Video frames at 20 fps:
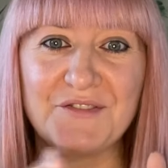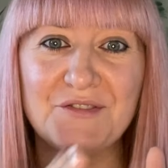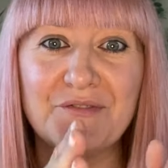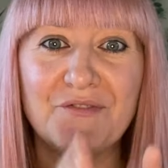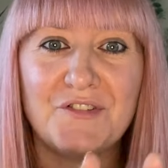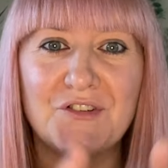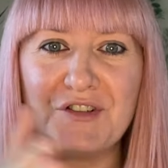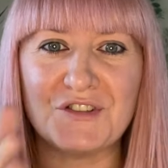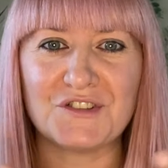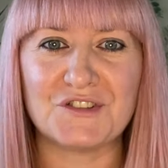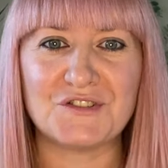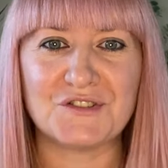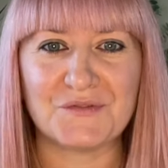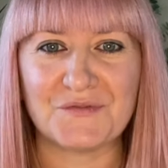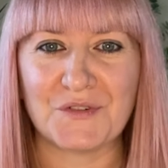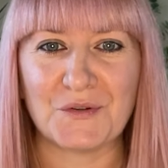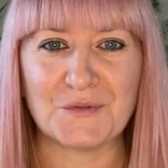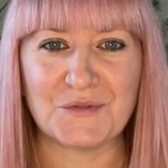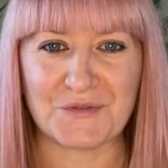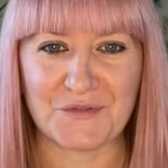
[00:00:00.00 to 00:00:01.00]
versions of
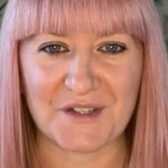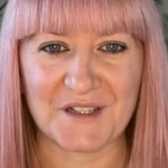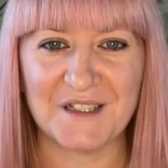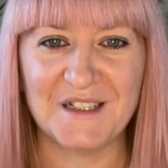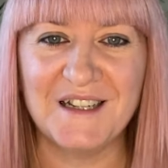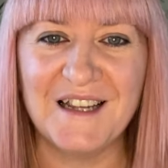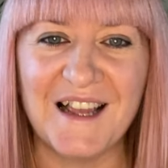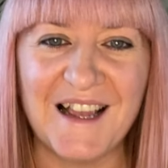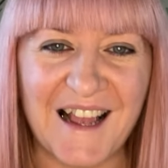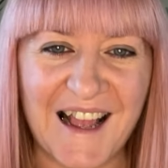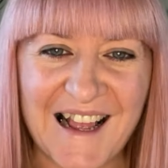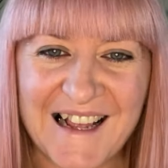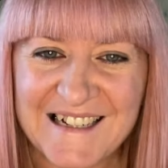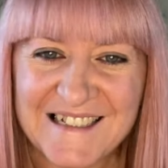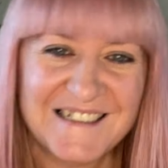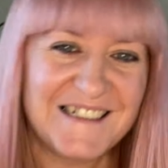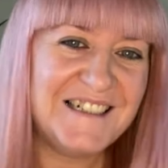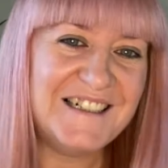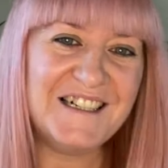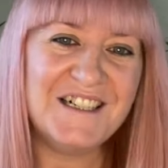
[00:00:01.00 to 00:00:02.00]
those three.
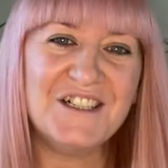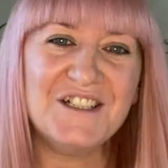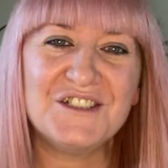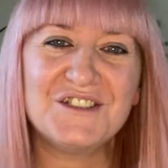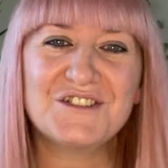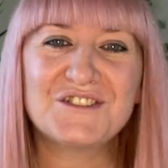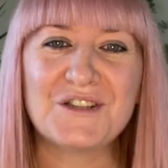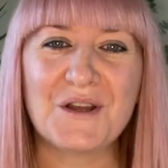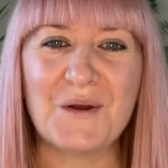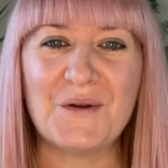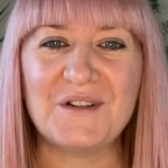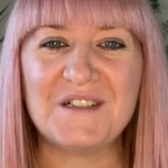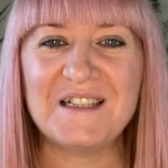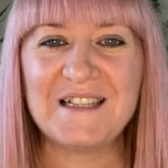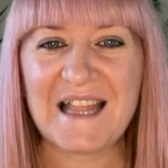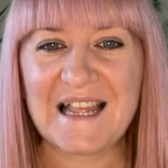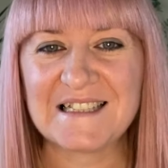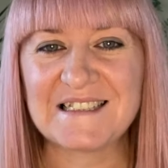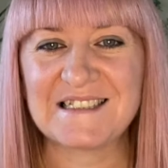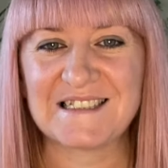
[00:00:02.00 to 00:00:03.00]
So
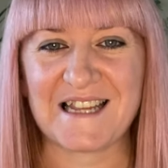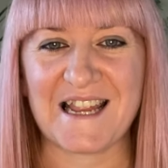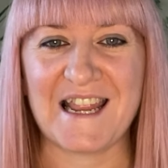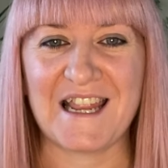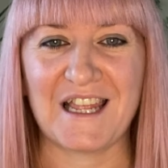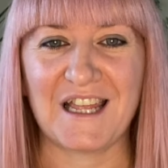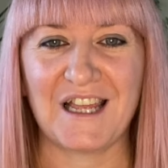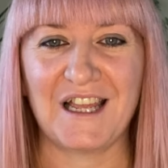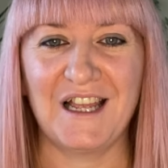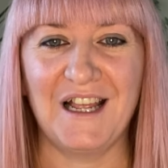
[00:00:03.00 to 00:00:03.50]
let's take,